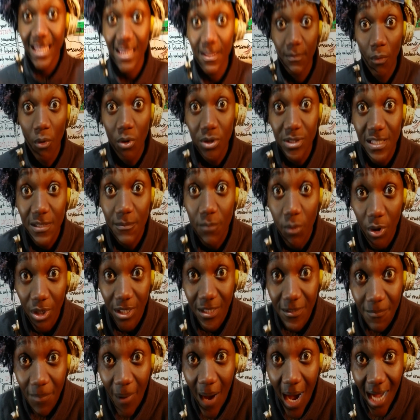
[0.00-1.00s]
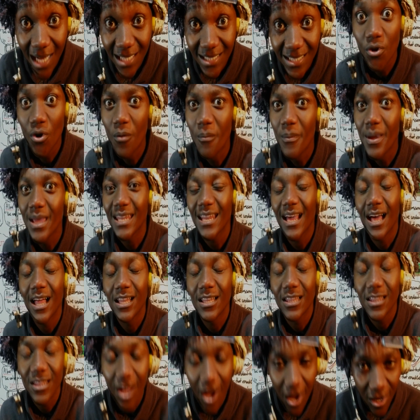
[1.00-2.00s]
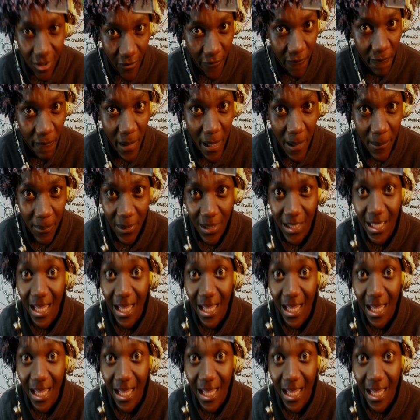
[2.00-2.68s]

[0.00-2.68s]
the most important part, you meet a lot of people